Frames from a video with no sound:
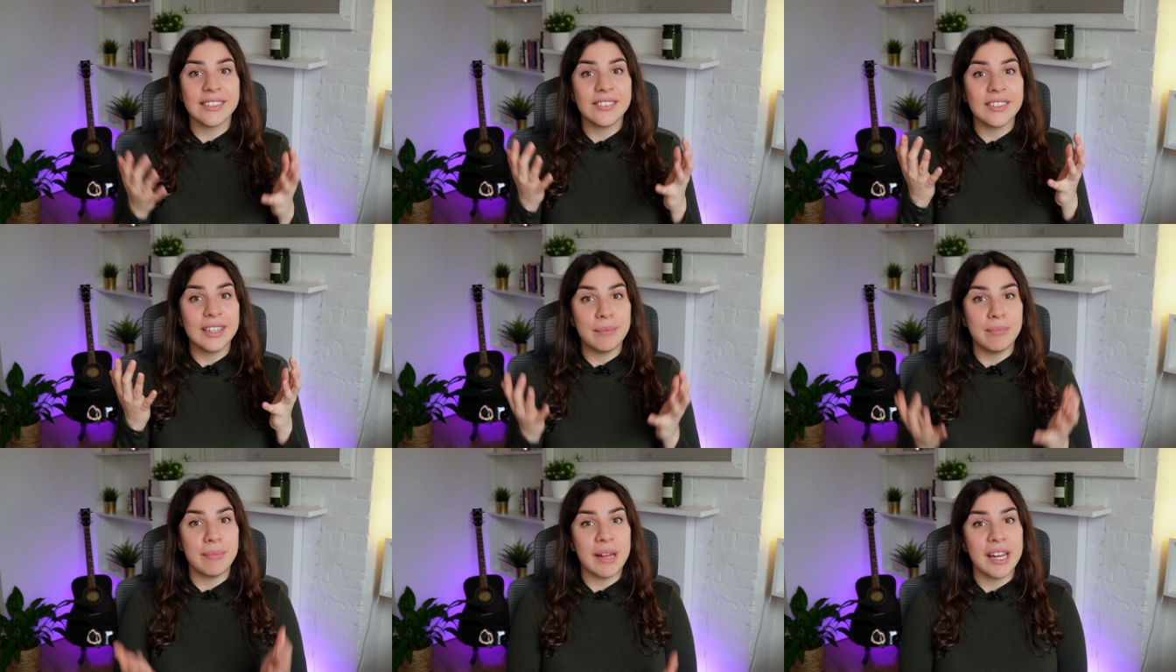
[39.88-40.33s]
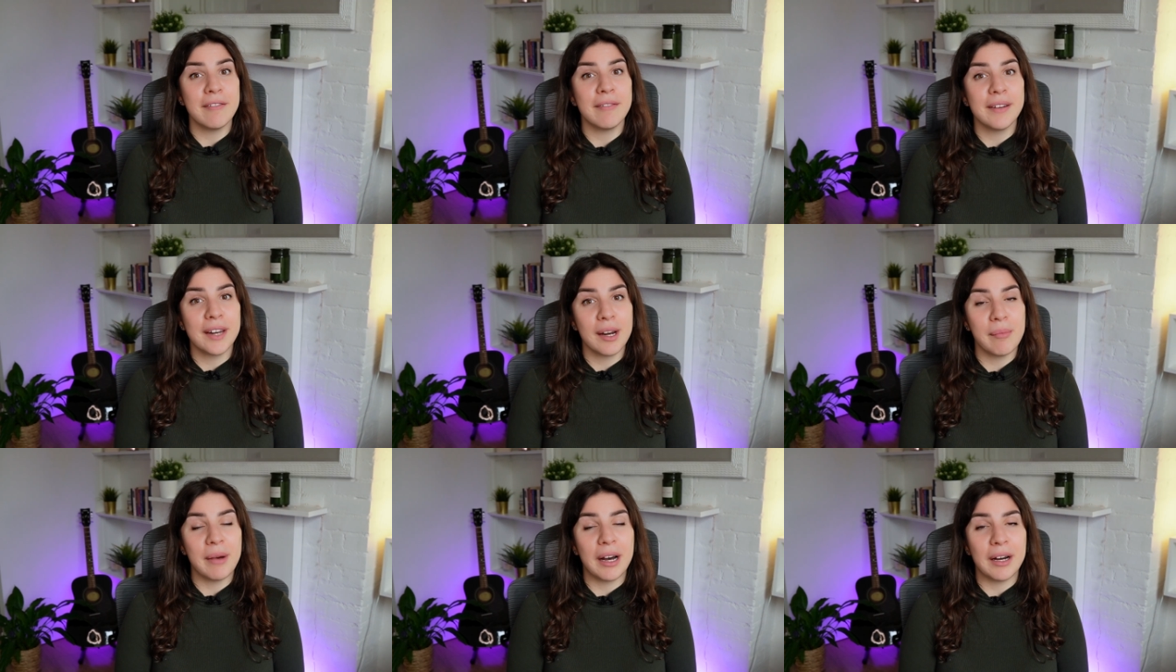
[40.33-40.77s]
The great
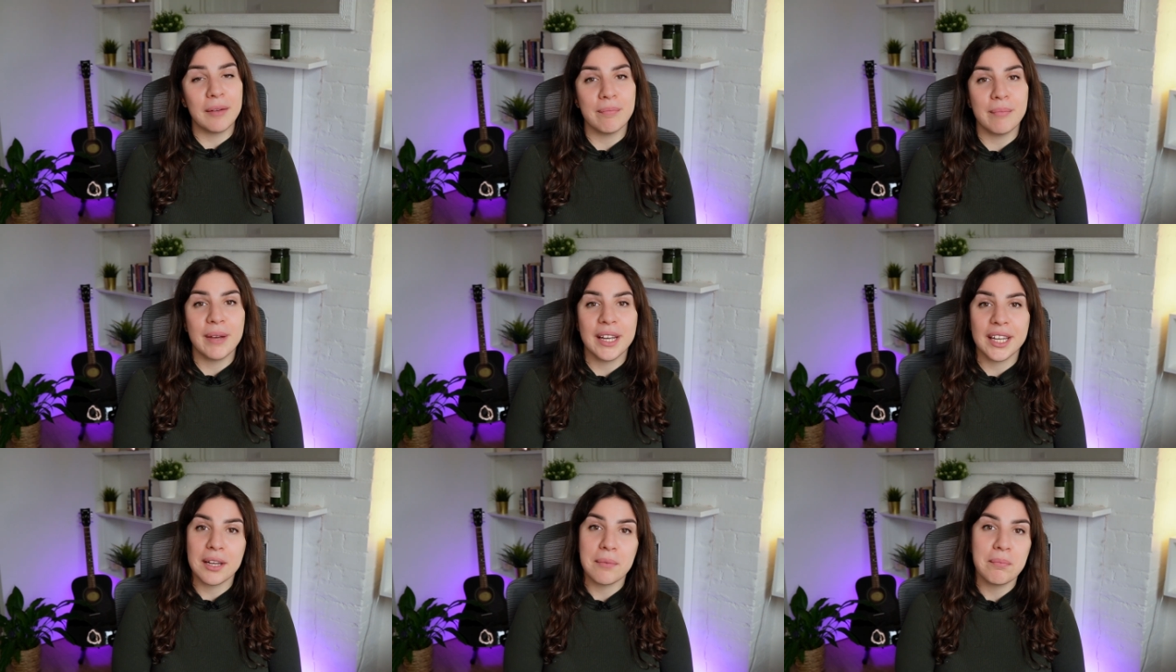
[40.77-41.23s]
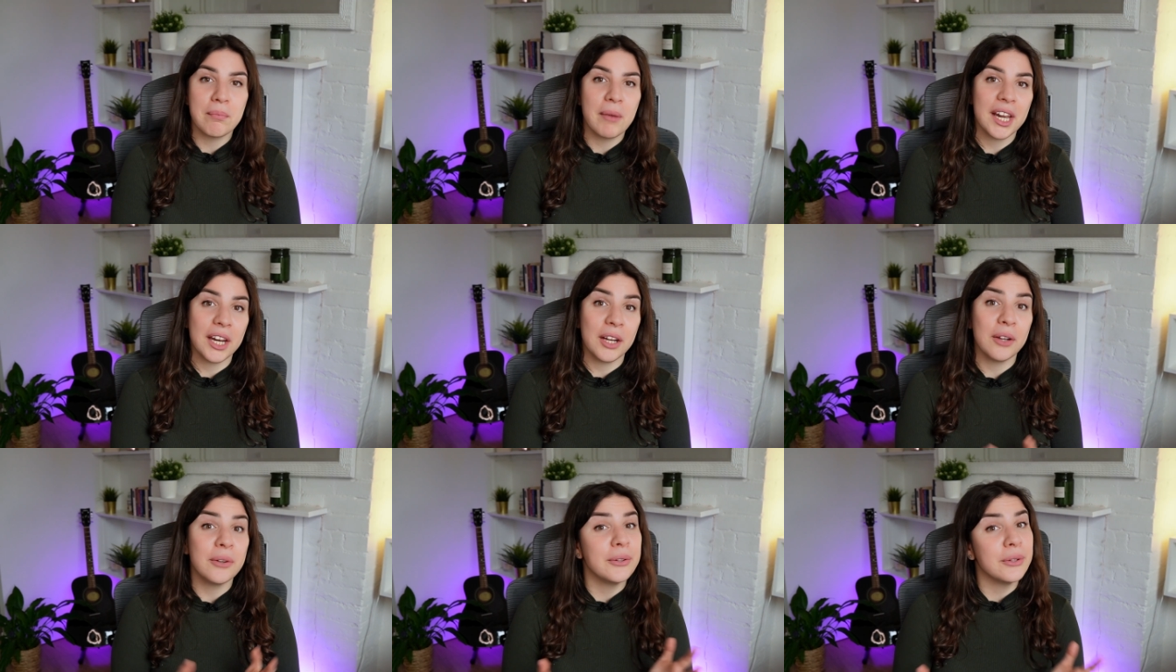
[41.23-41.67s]
benefit about making
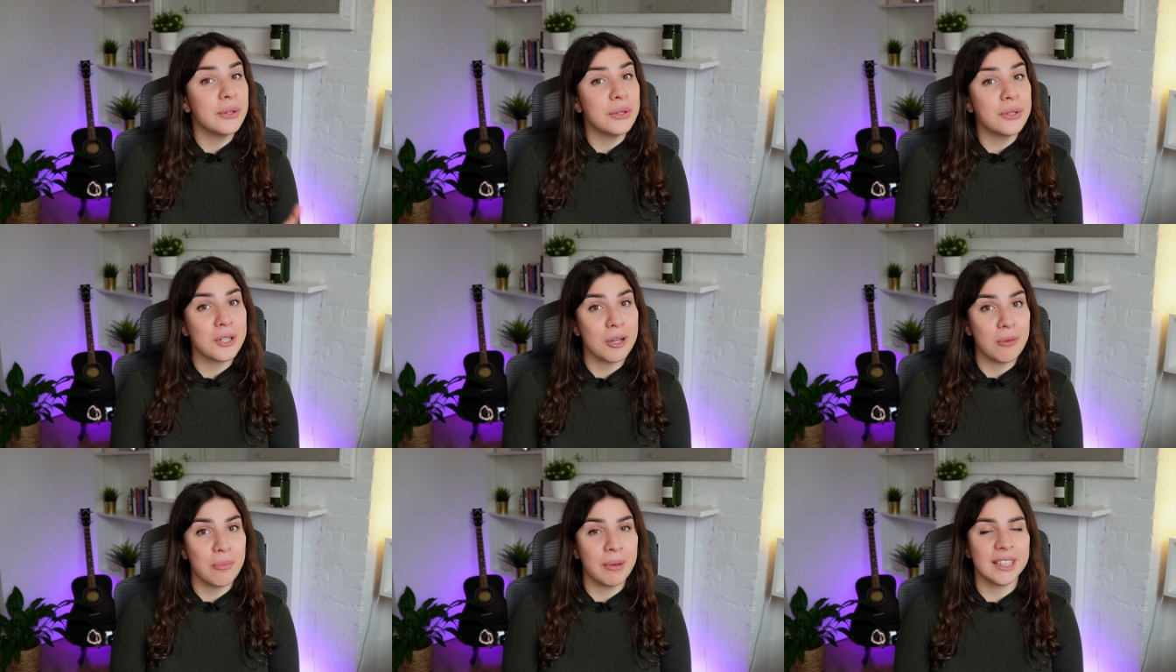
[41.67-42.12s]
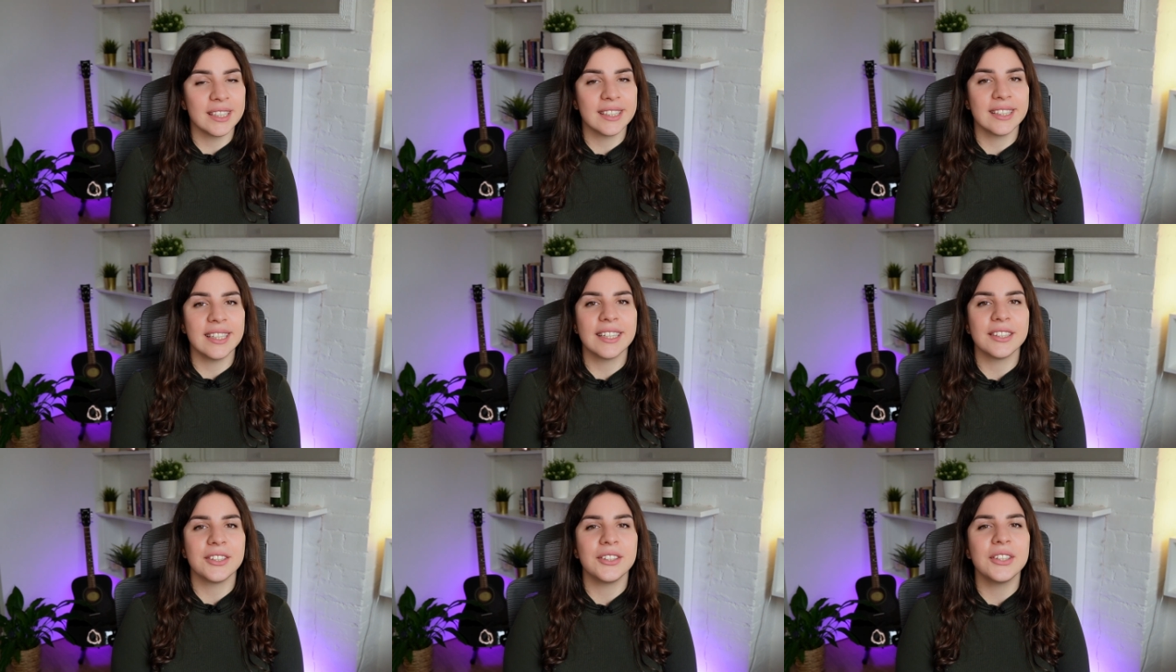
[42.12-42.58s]
money on YouTube is
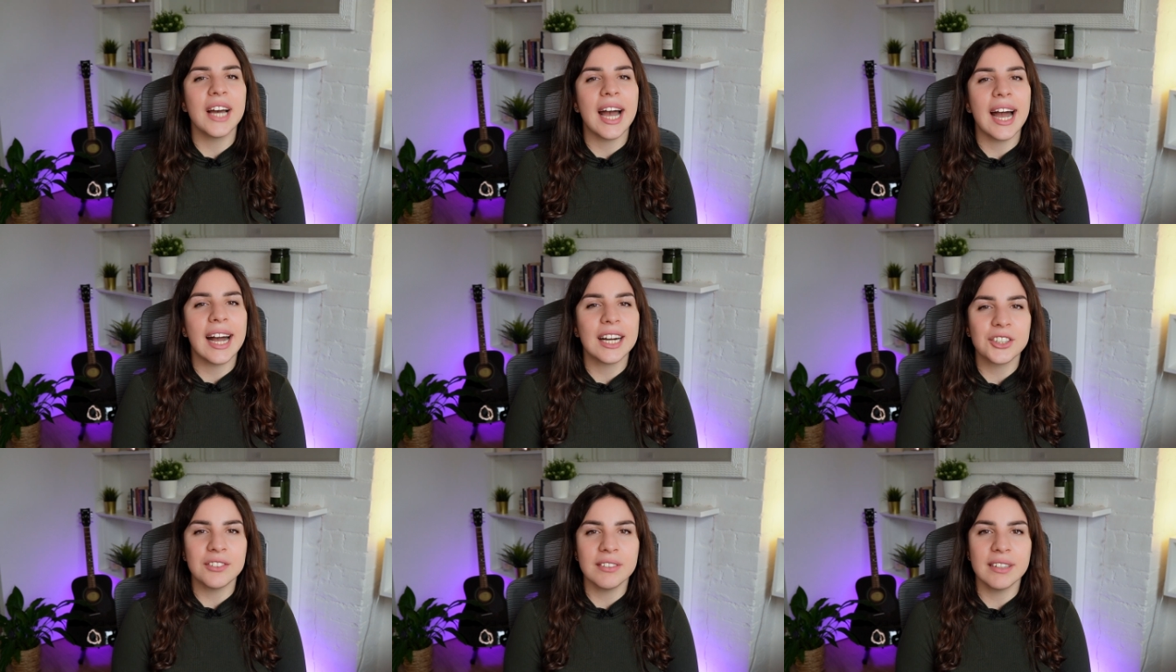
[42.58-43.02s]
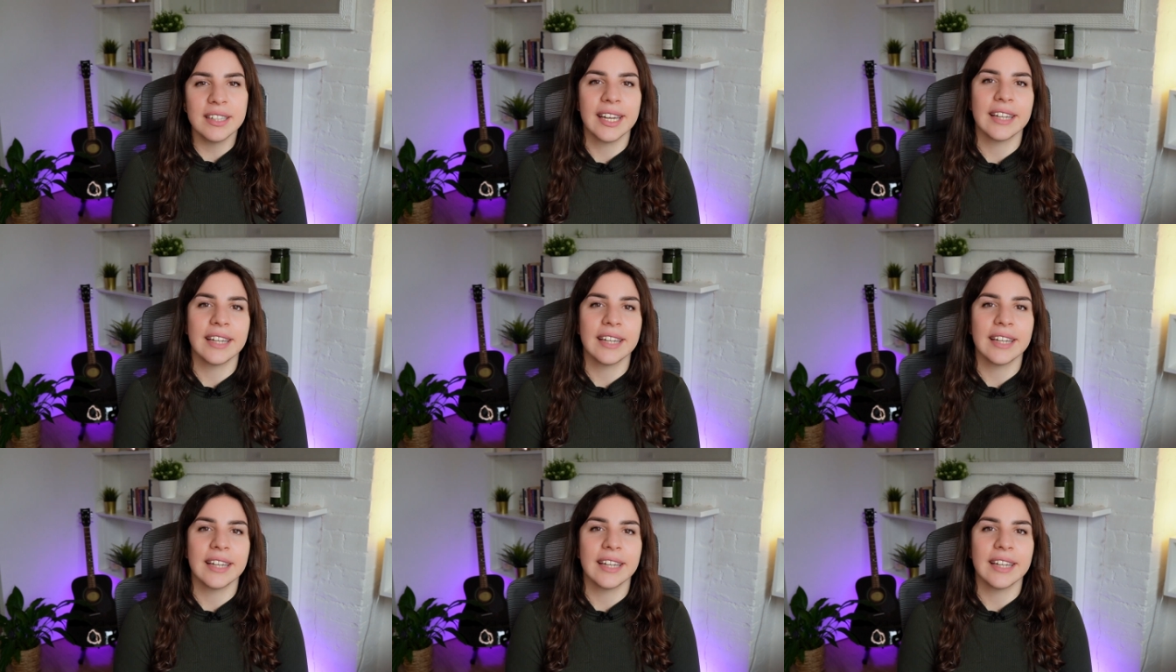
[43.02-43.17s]
that you actually